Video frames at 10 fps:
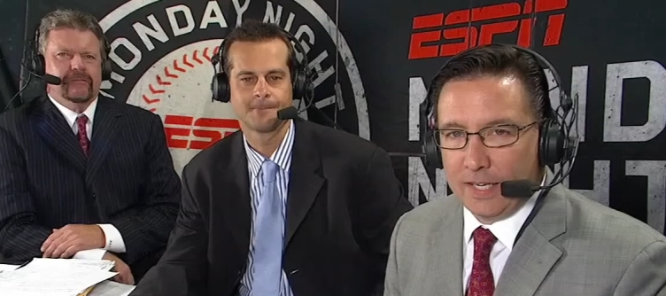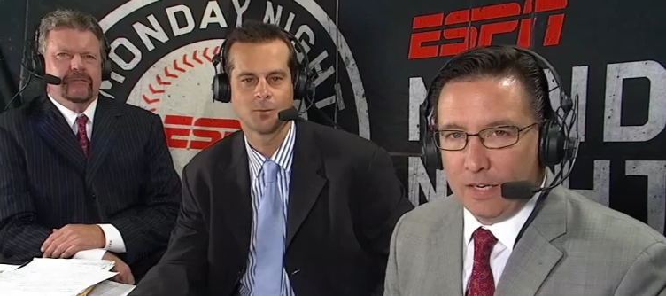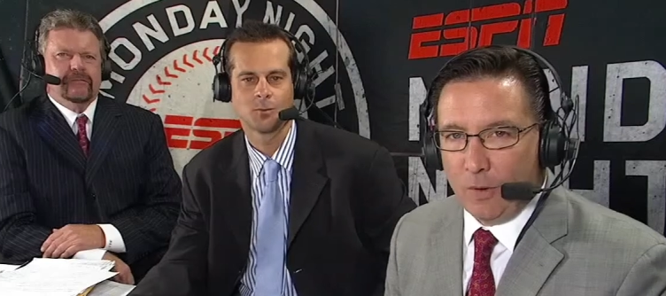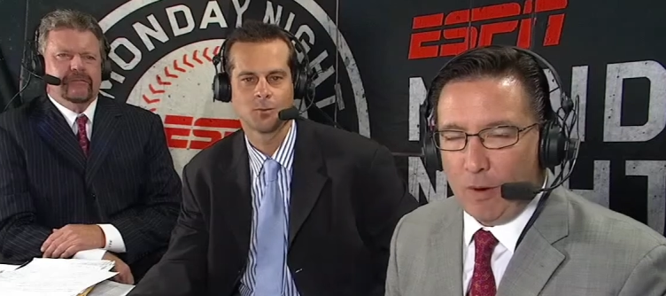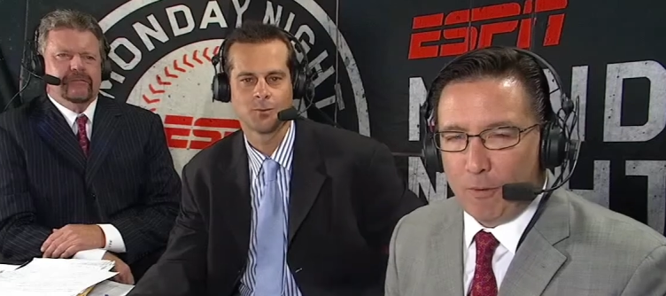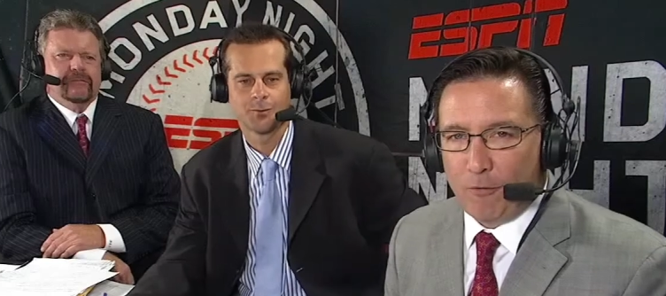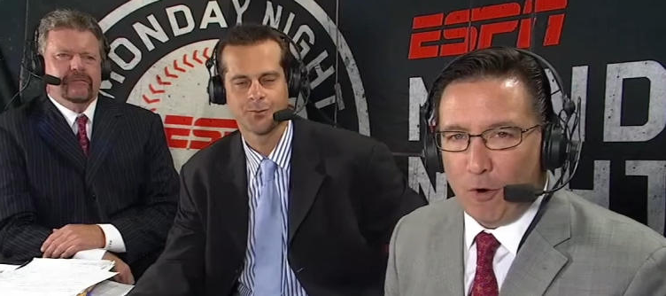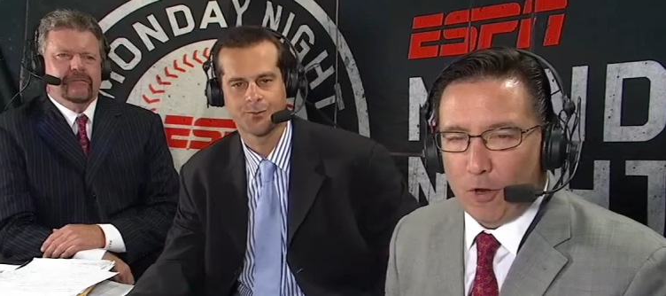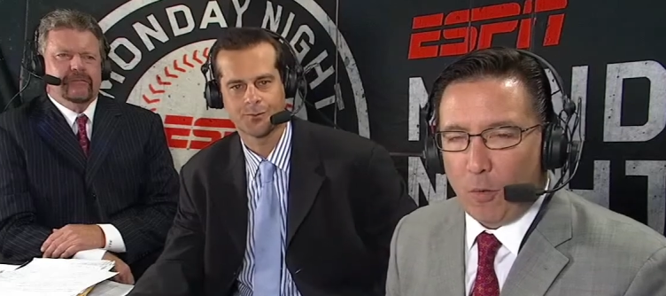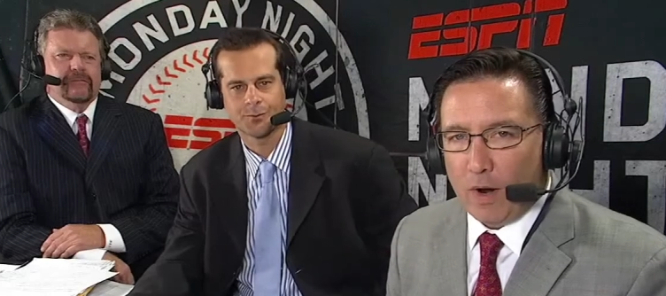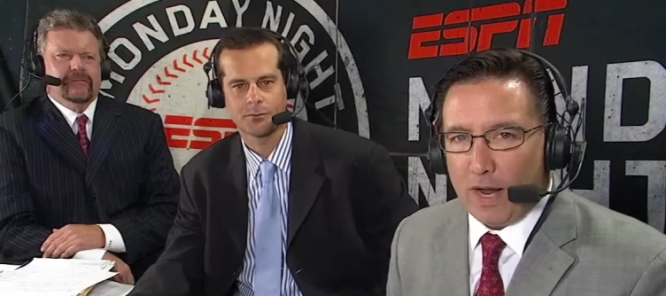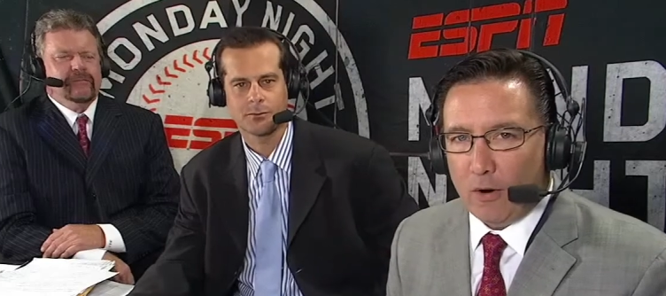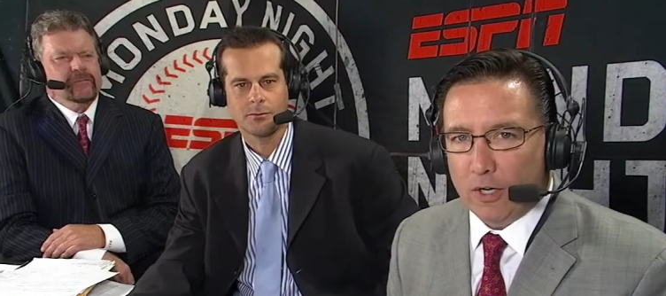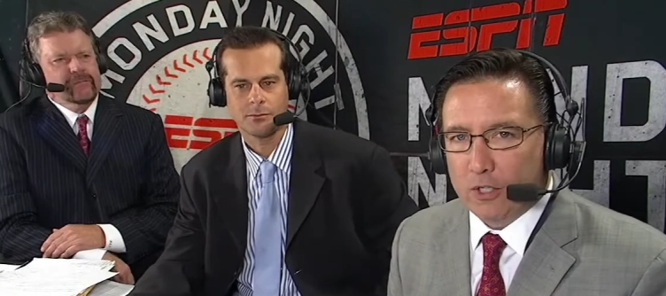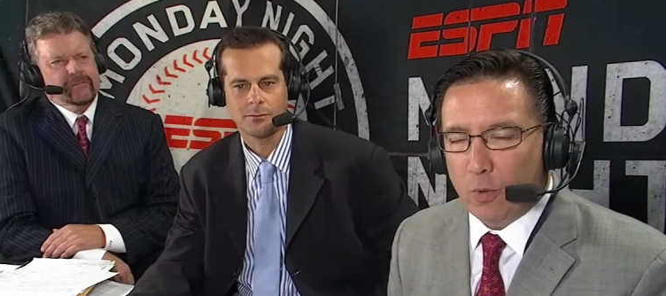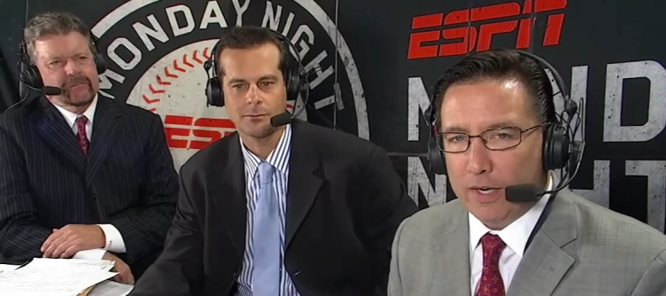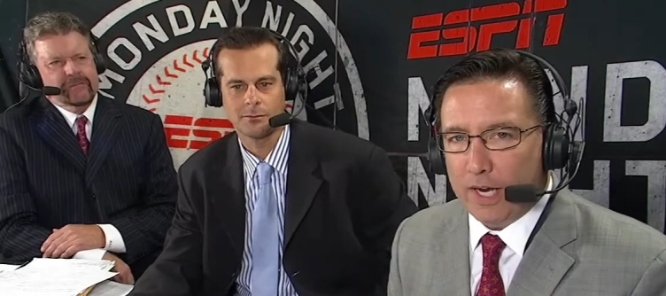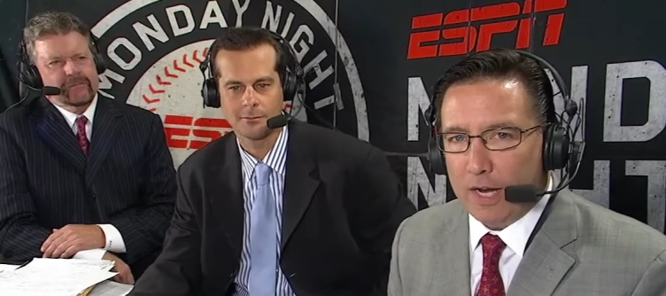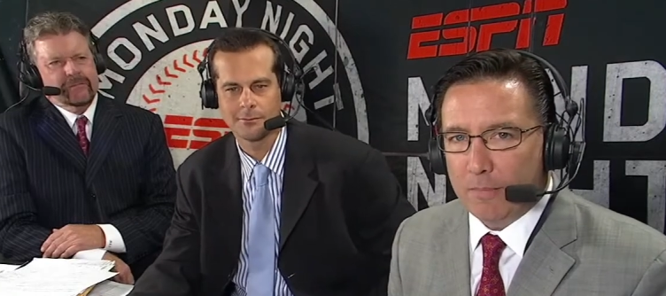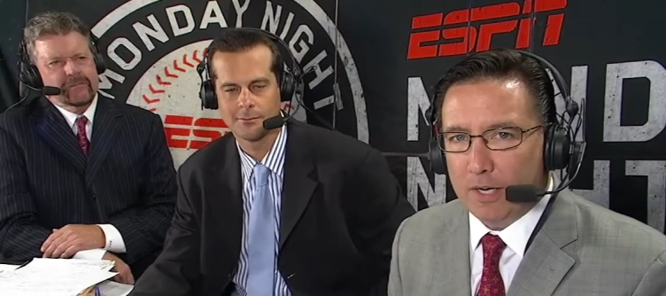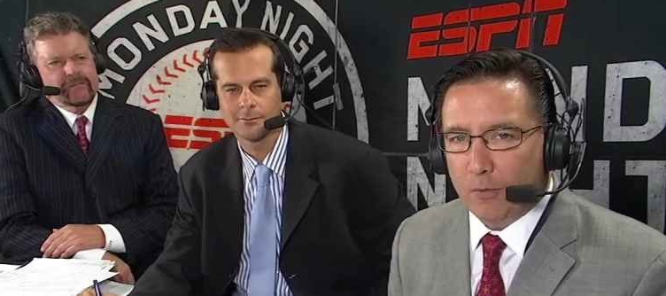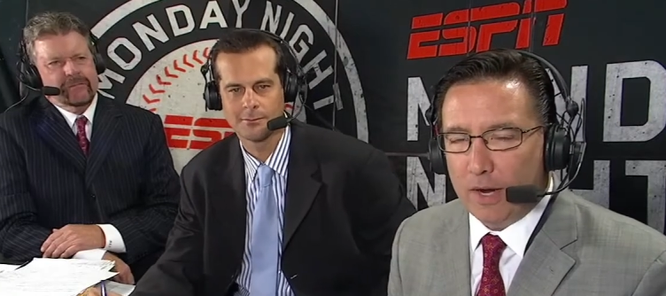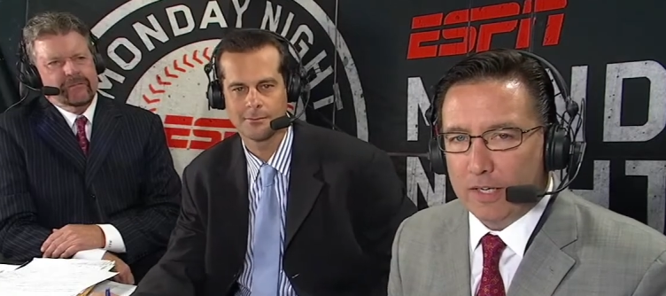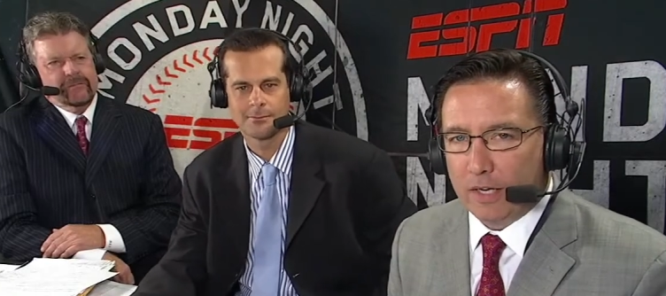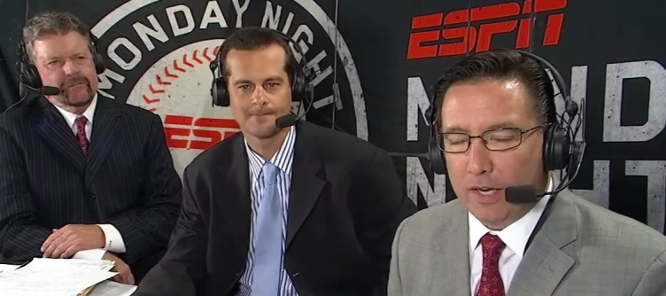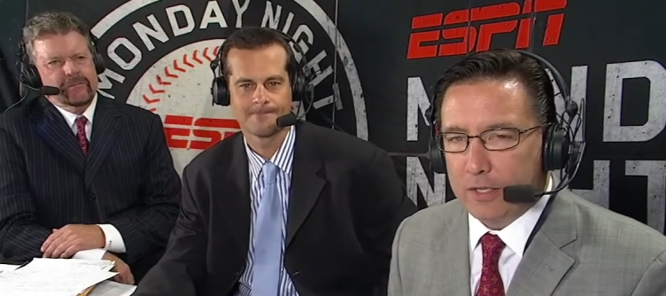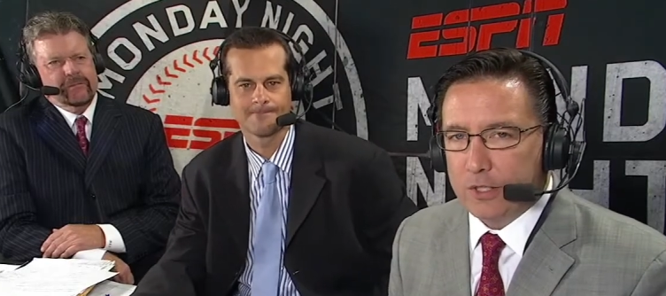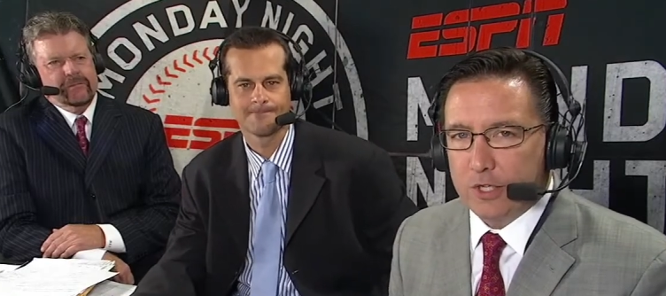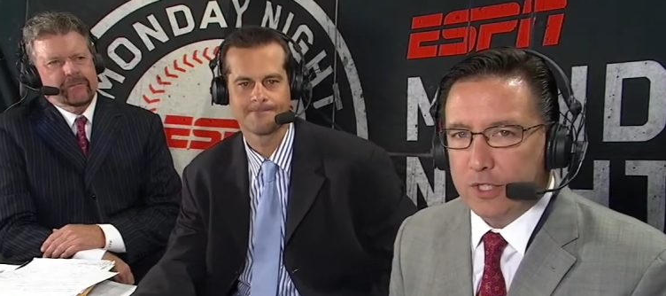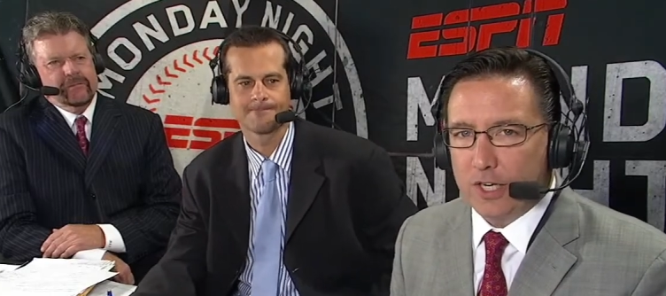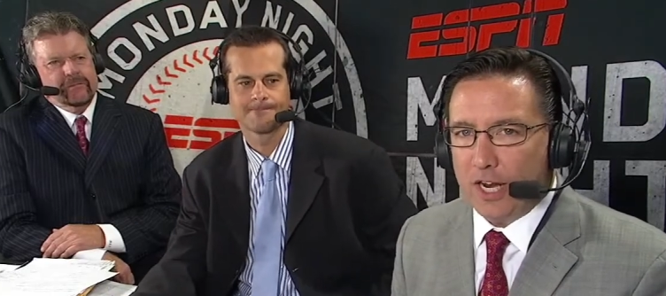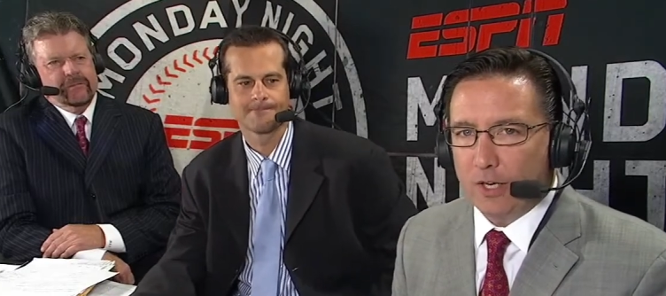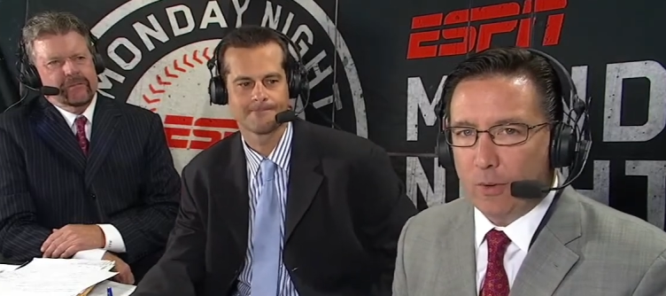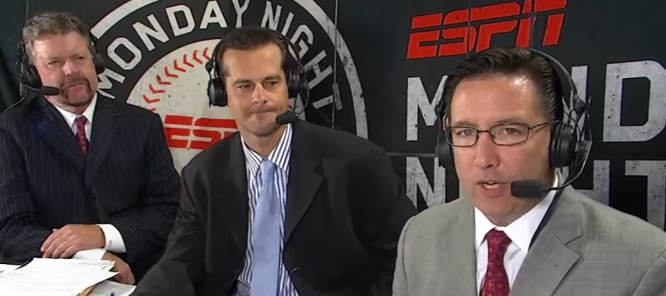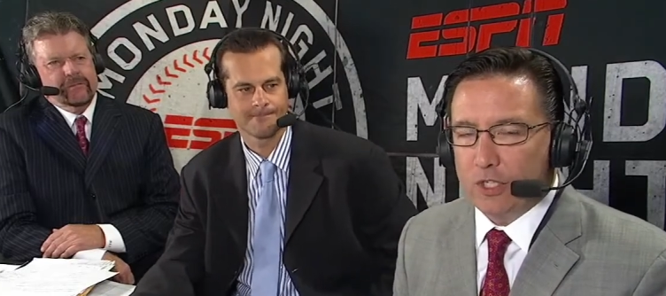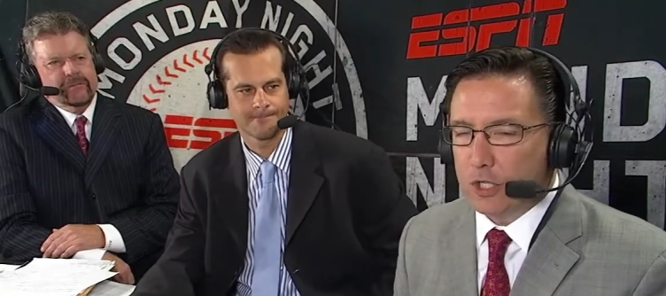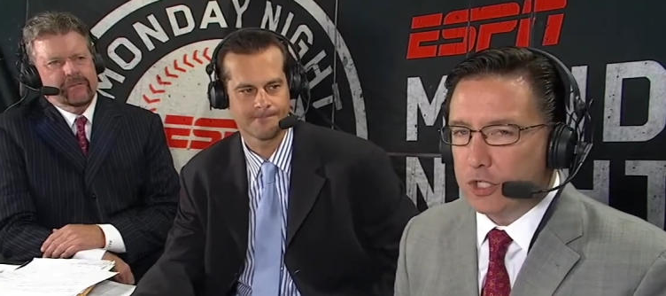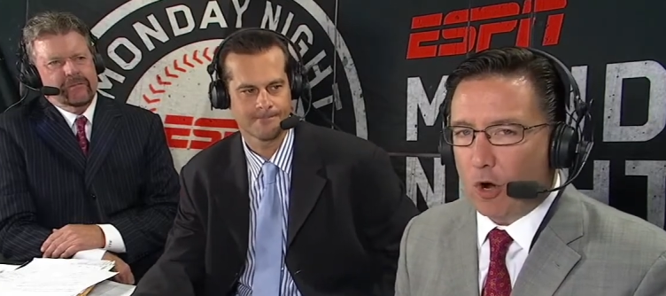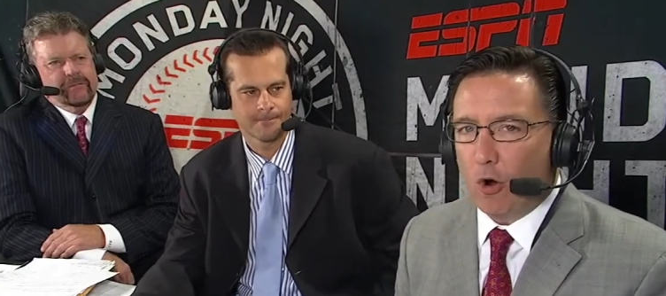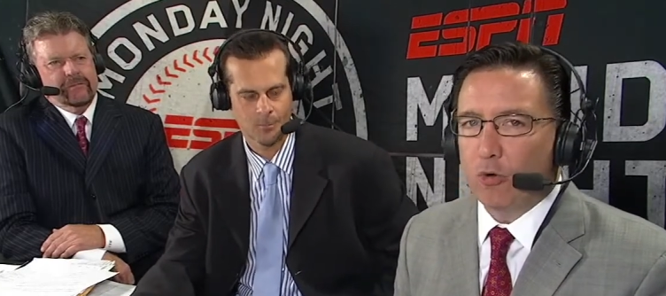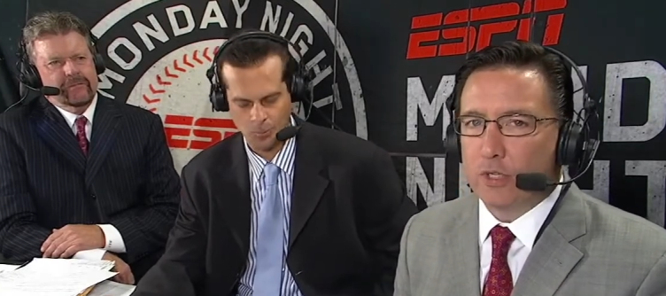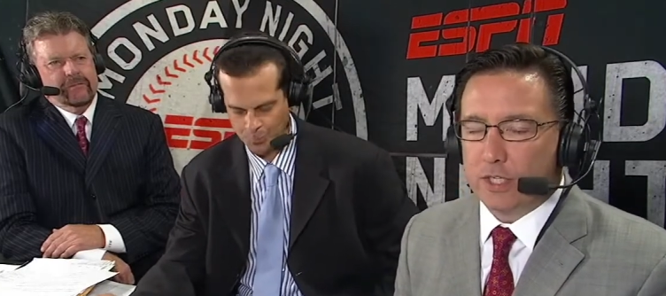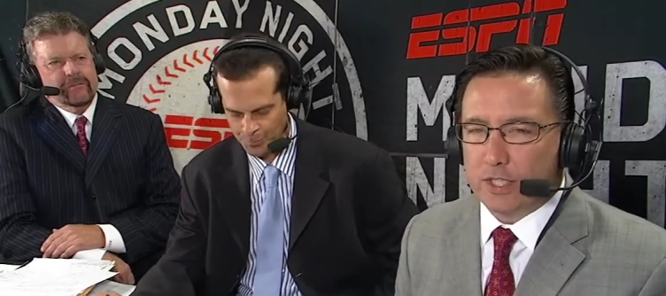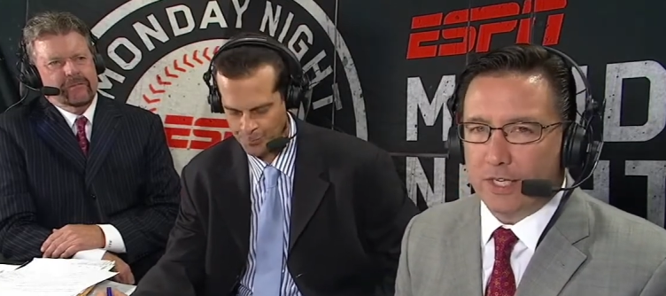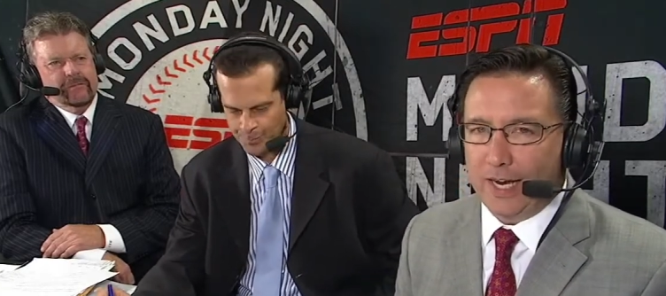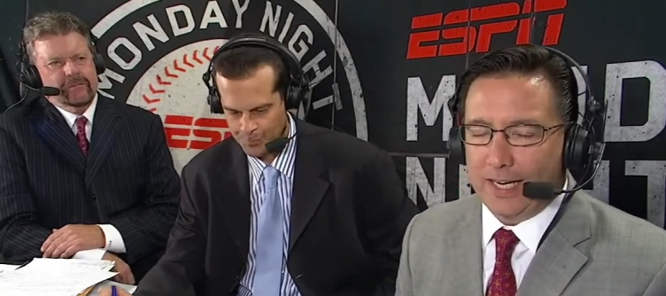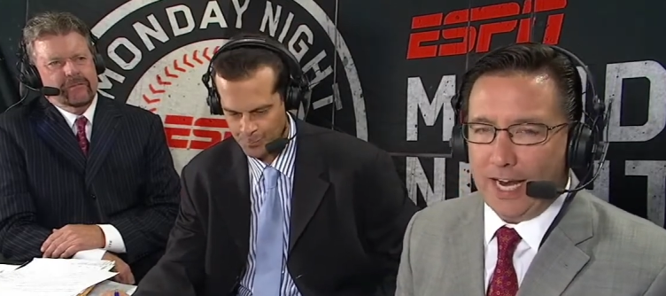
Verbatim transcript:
Speaker 1: Well, before the one hour and 28 minute rain delay, the Cincinnati Reds just owned it tonight,